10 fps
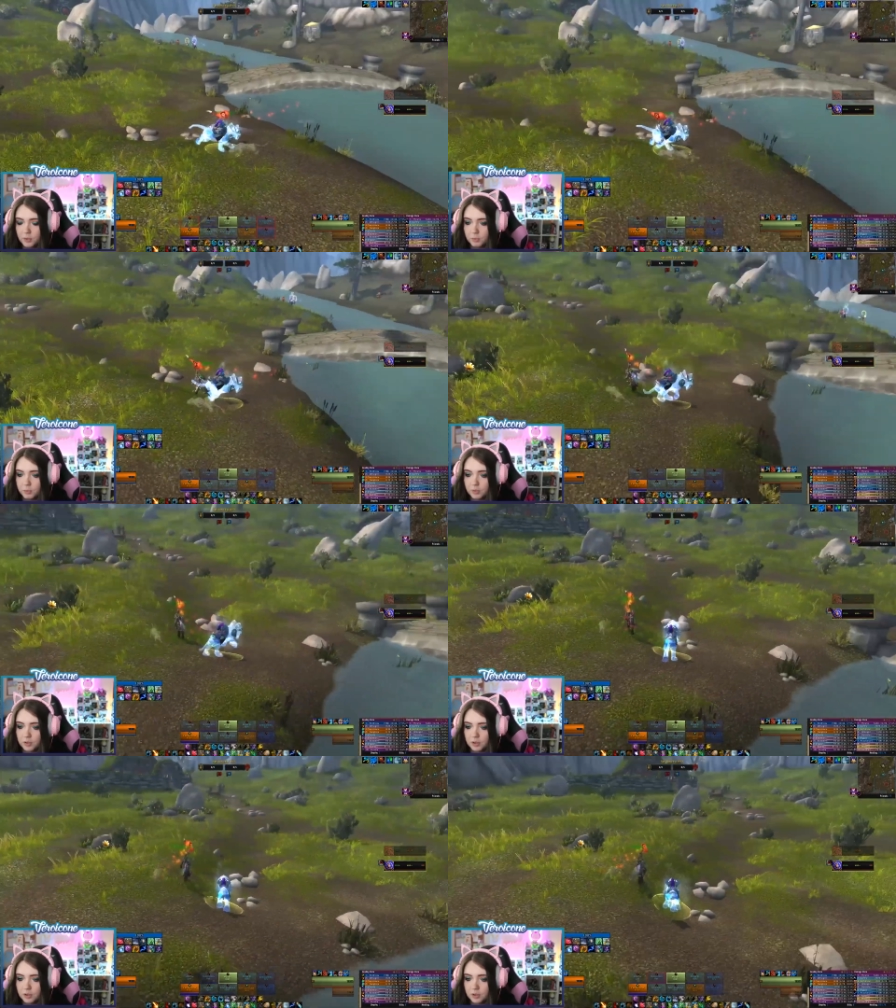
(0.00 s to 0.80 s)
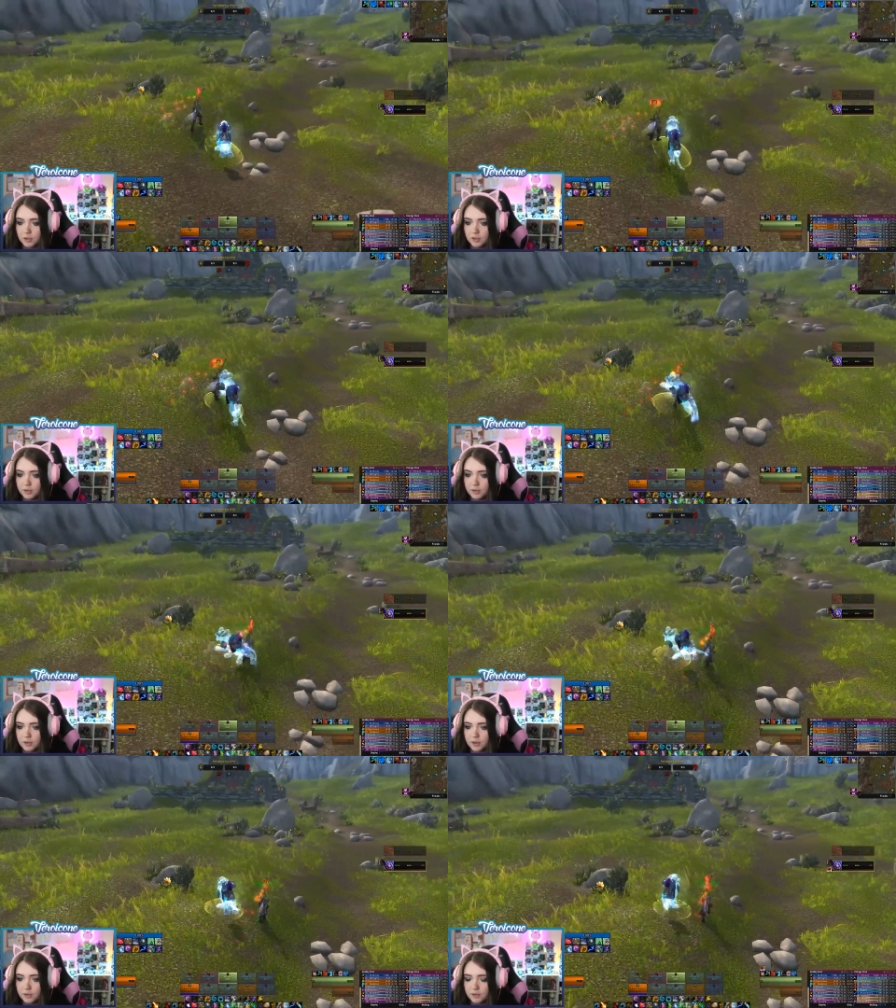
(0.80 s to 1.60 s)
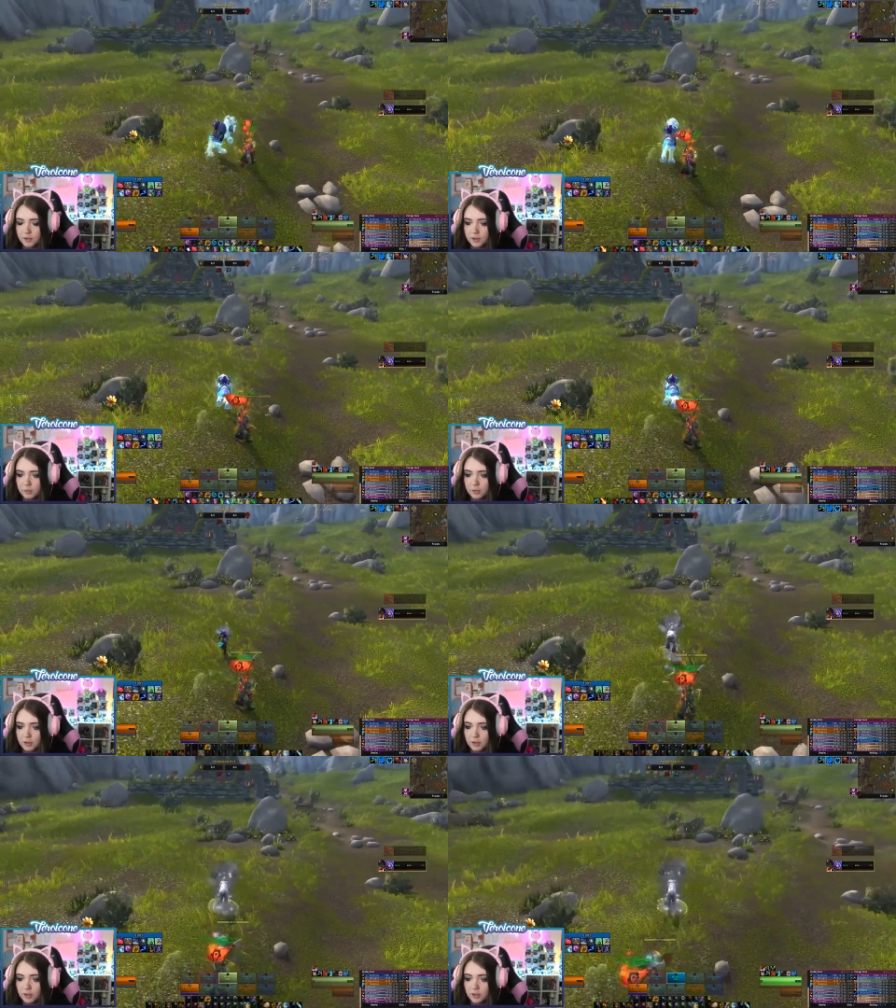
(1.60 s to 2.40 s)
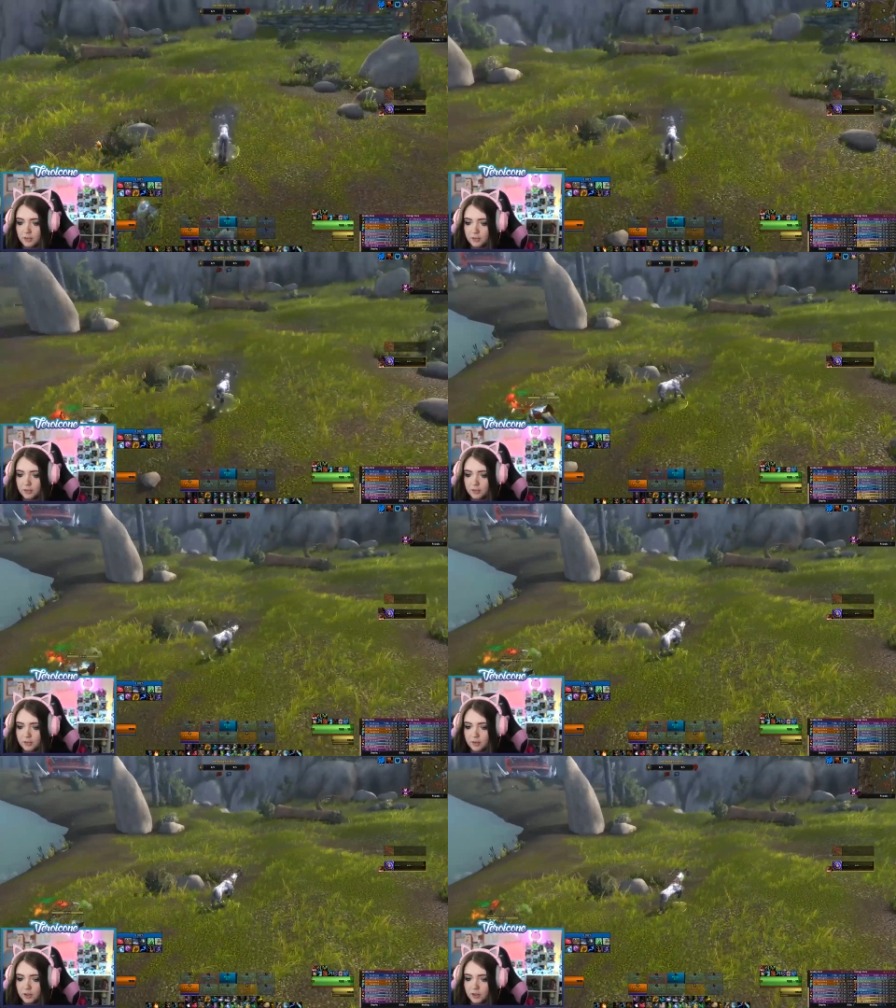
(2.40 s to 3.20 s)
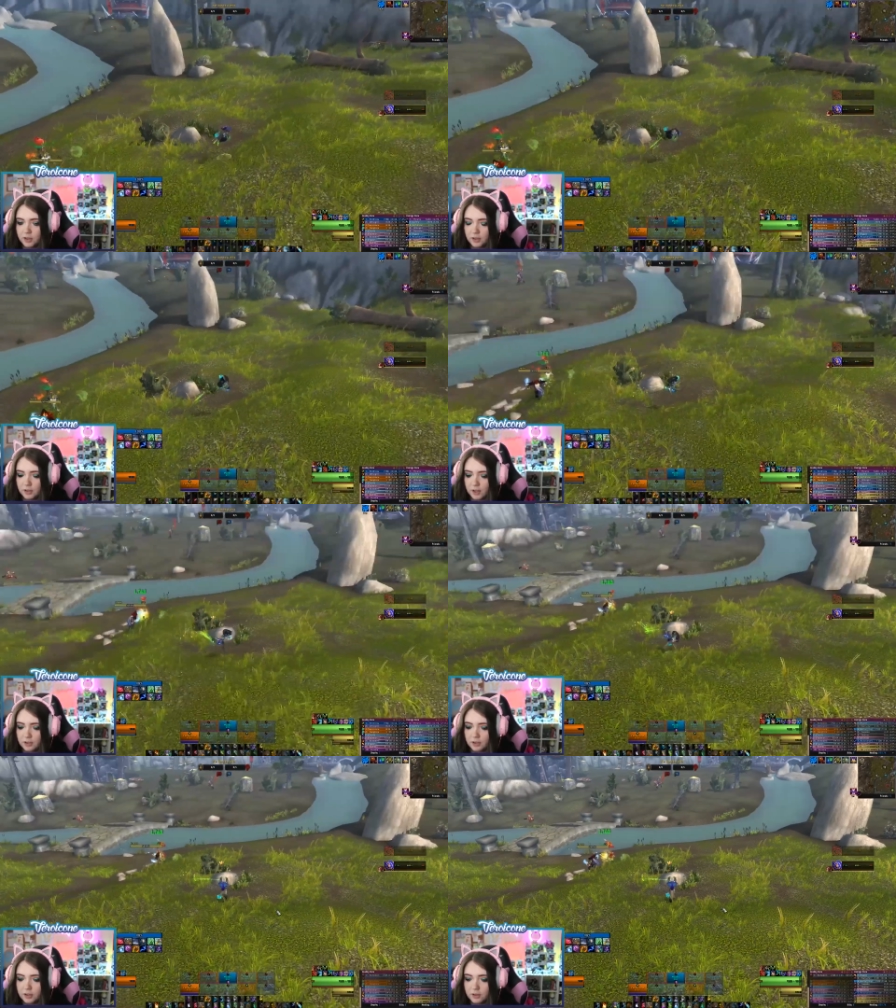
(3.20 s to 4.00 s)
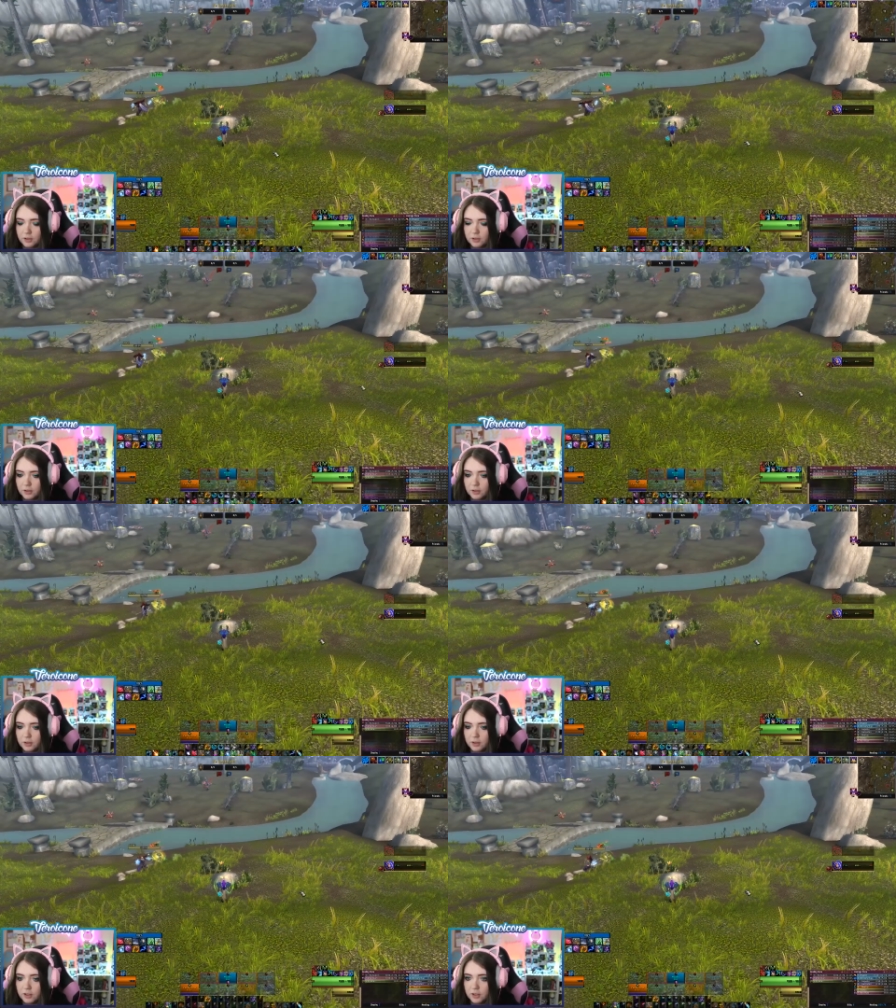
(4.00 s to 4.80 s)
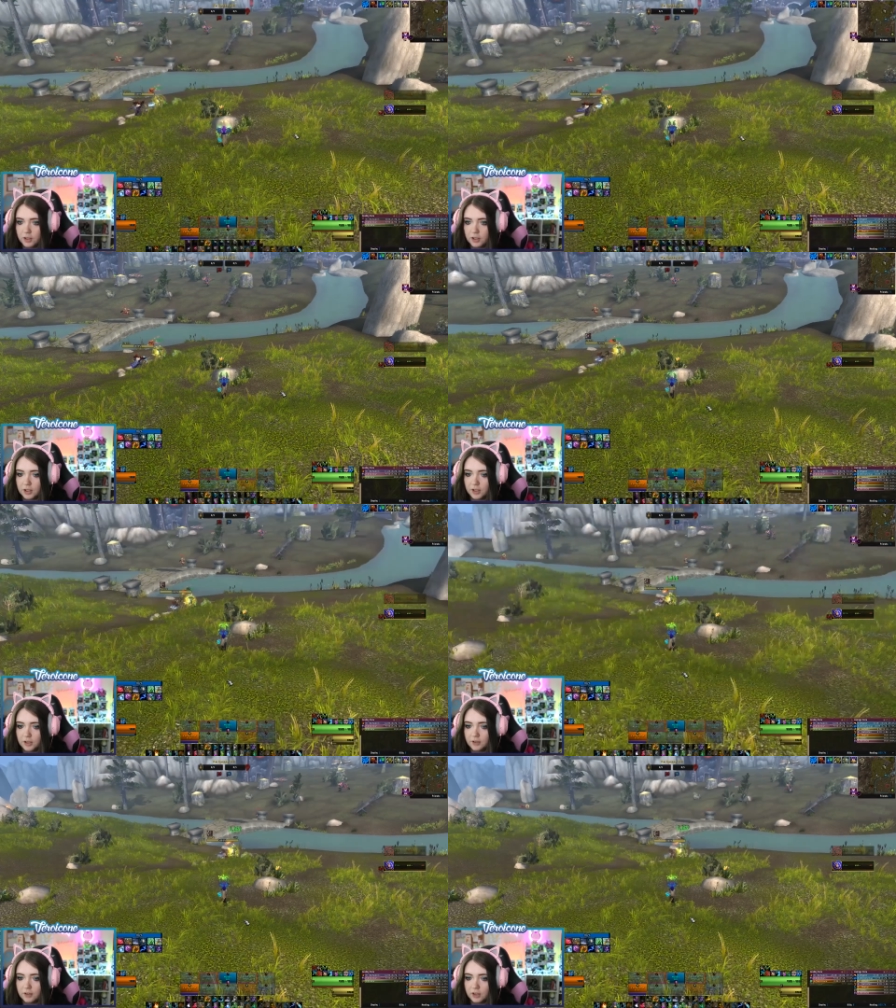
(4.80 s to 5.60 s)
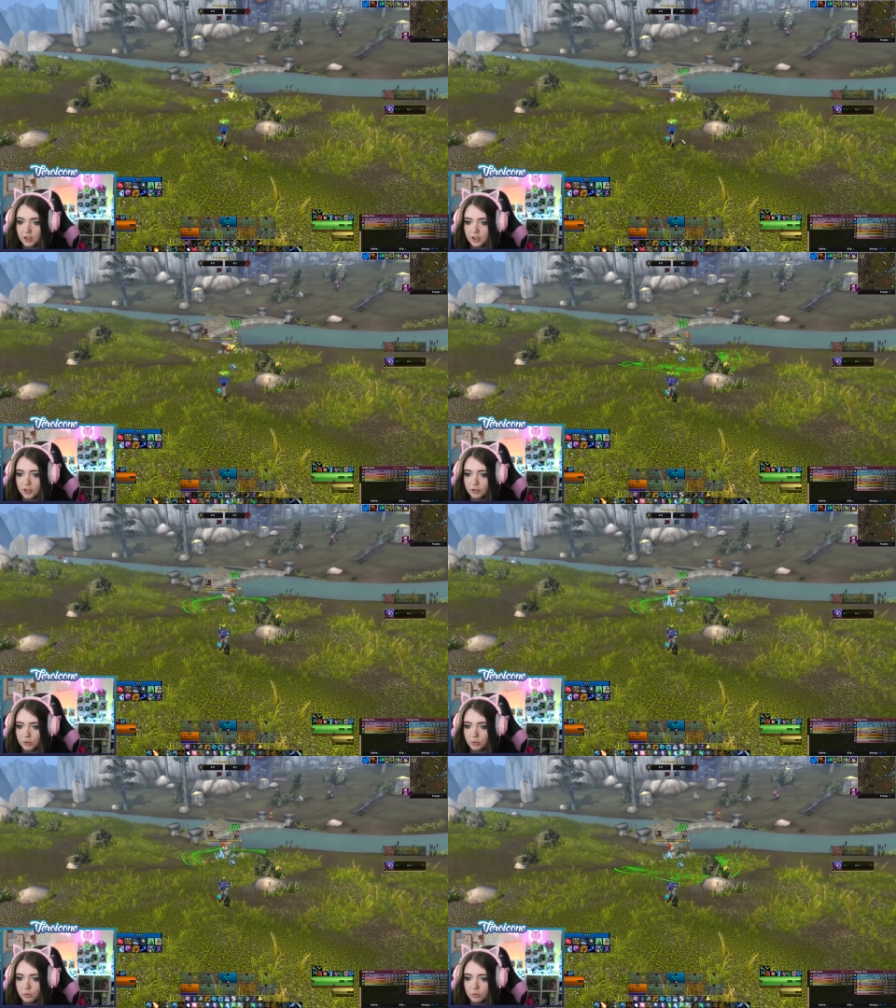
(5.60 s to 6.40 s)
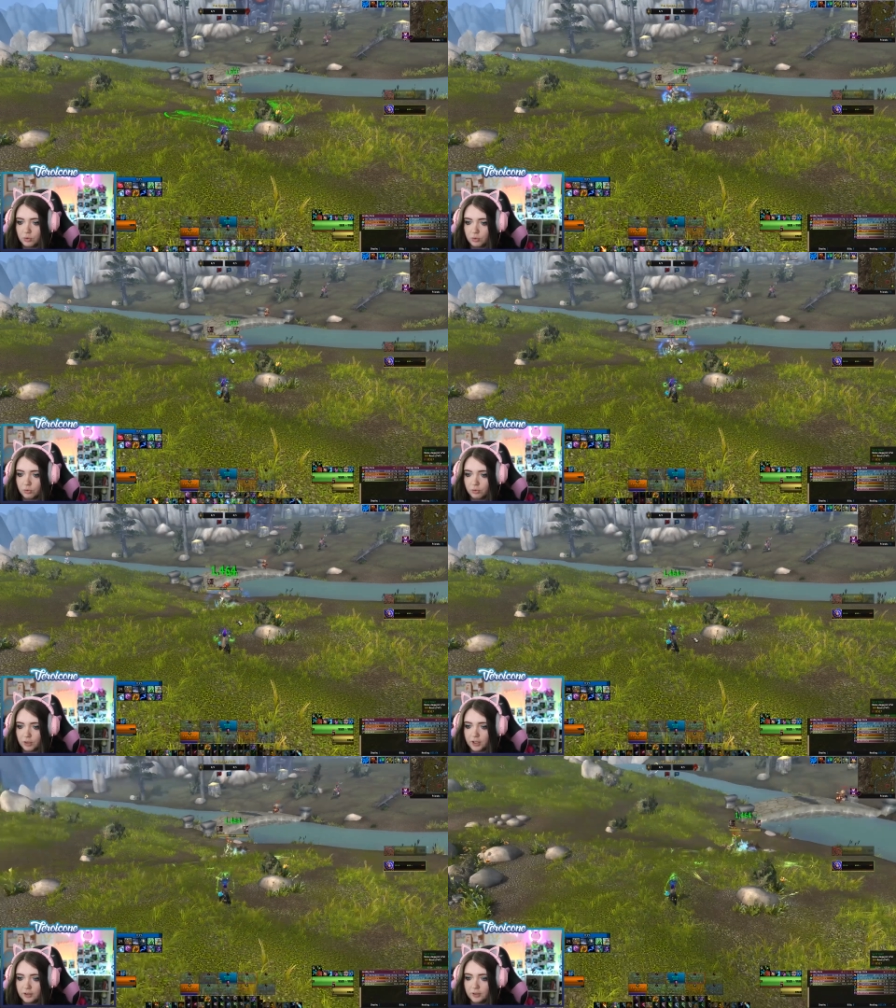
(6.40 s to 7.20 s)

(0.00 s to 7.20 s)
But uh, let's see. I believe in this hunter. He's gonna do great.